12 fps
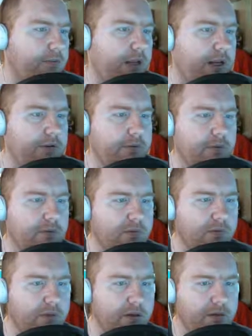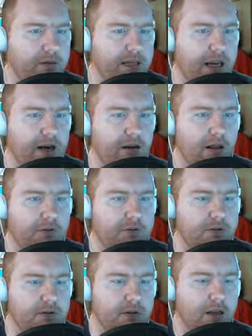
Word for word: We gotta do standoffs.